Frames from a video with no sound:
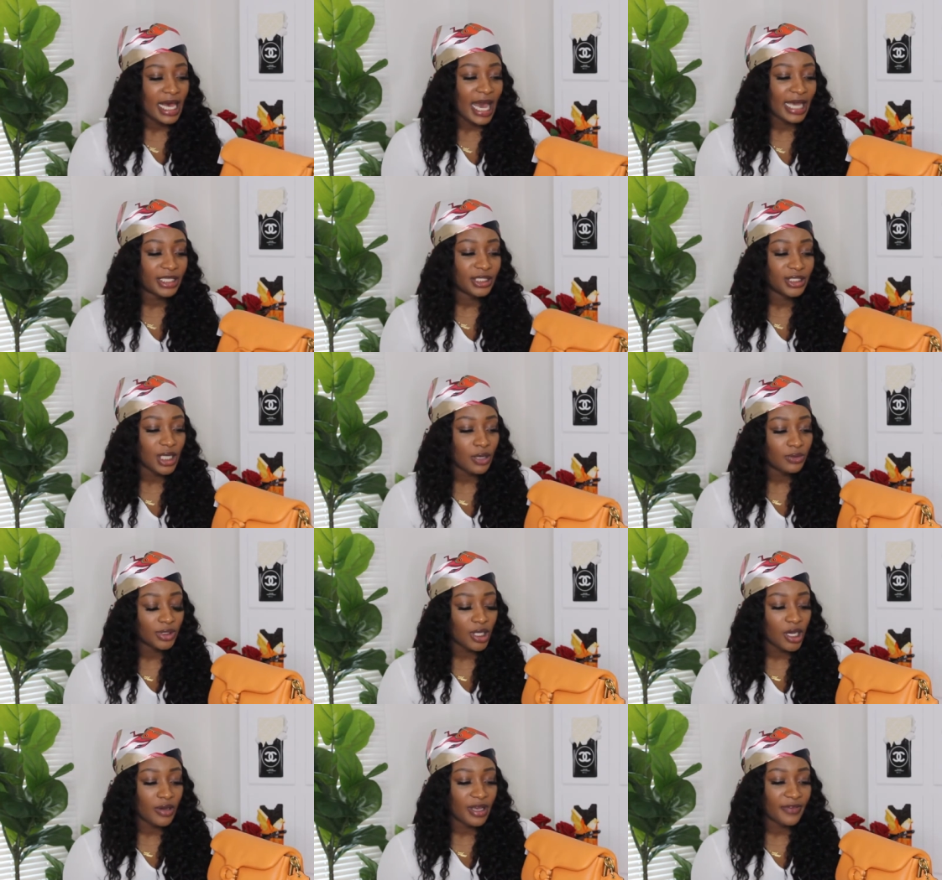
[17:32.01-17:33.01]
I
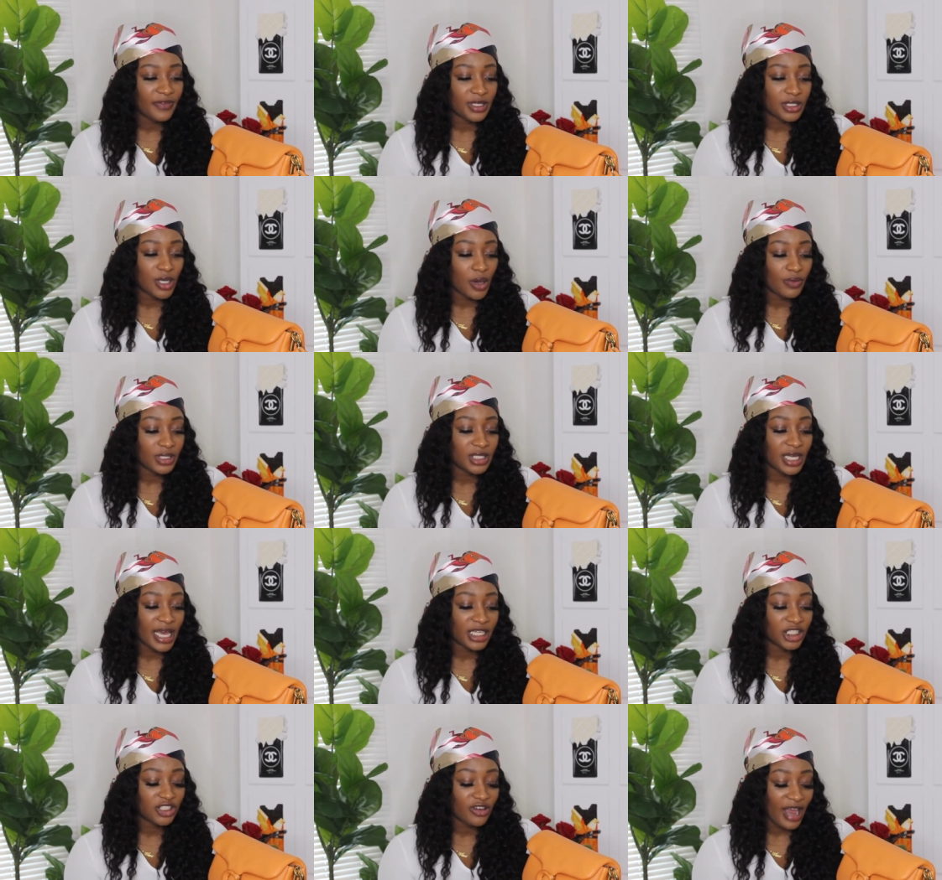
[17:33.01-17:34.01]
don't know if it's going
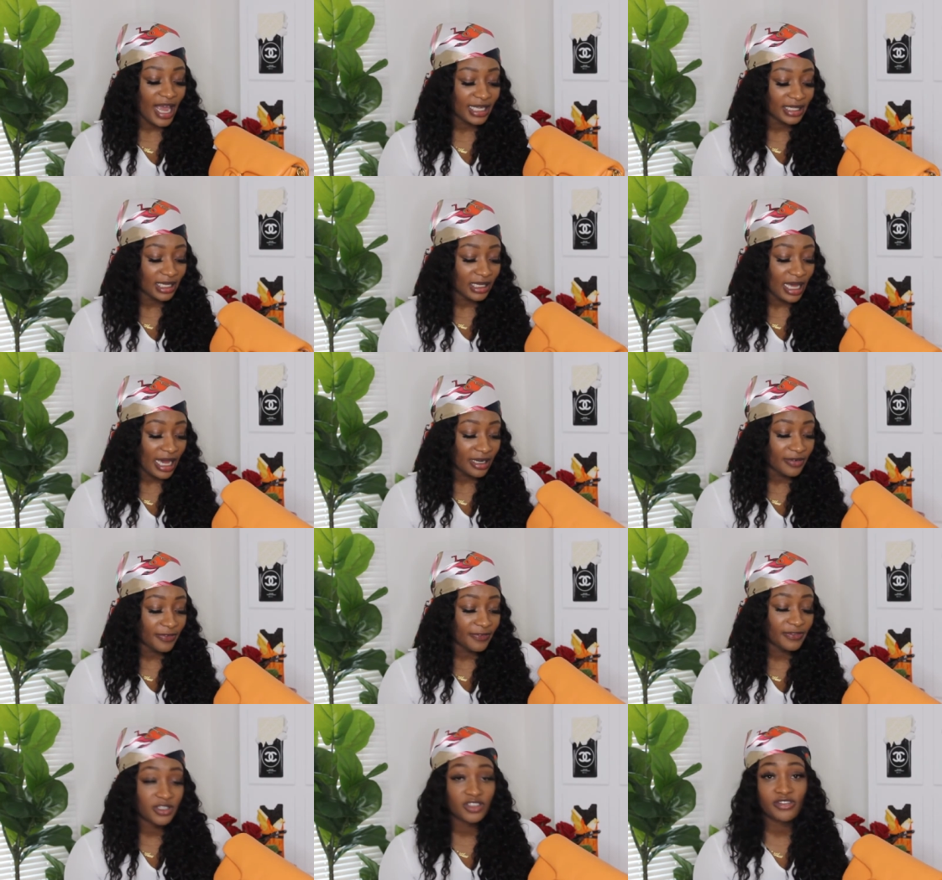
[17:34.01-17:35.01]
to attract a lot
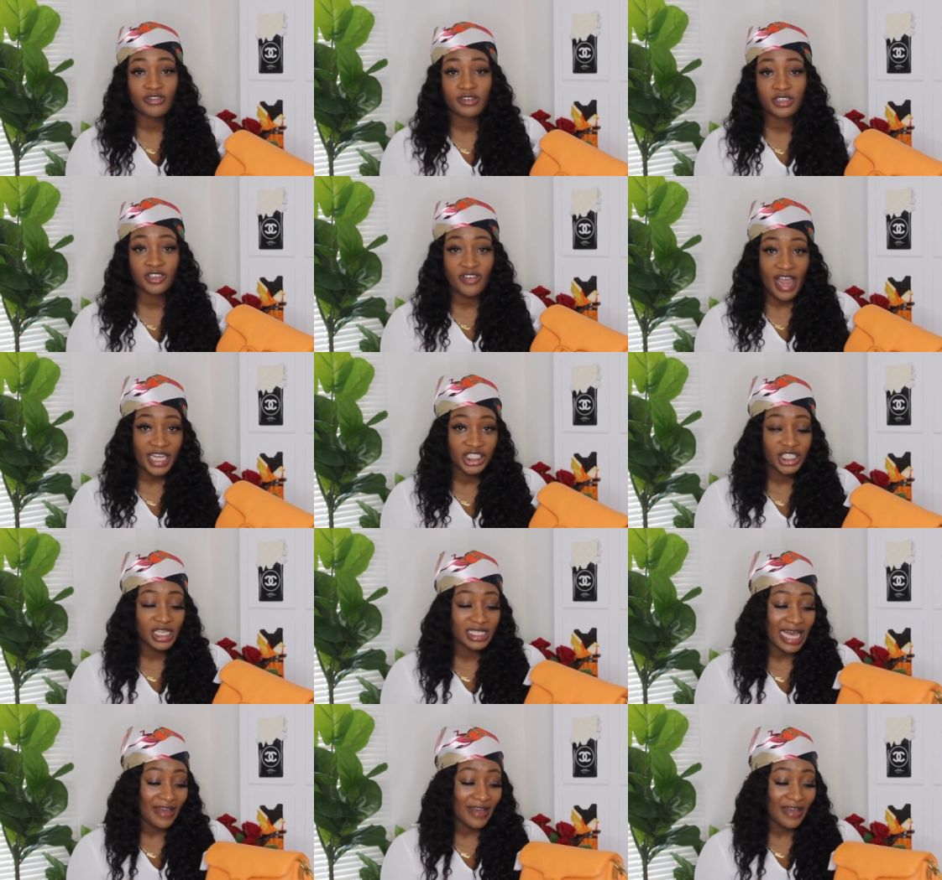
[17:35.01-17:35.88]
of scratches.